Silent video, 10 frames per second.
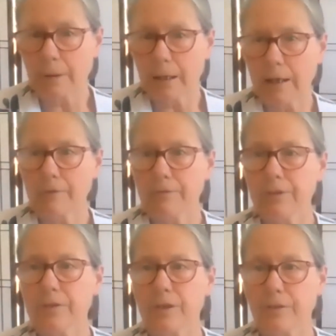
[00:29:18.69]
And I
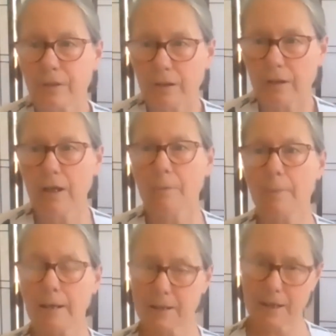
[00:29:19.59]
feel that the
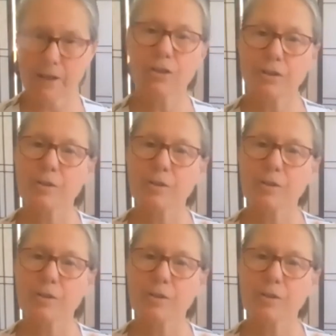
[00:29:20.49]
meditation is